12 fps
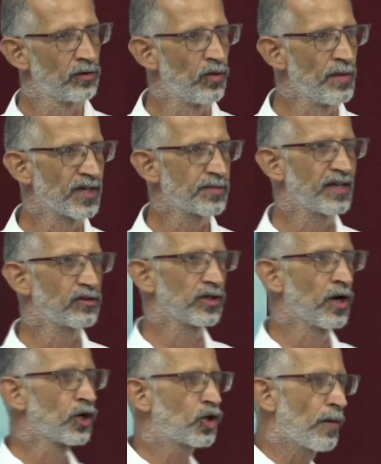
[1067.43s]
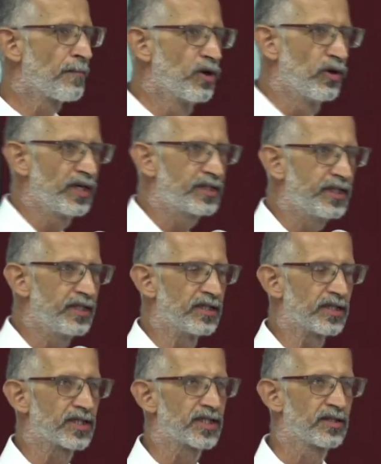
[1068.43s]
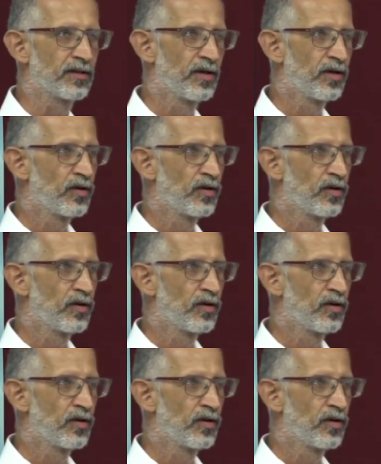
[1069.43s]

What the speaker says: we must make the communities,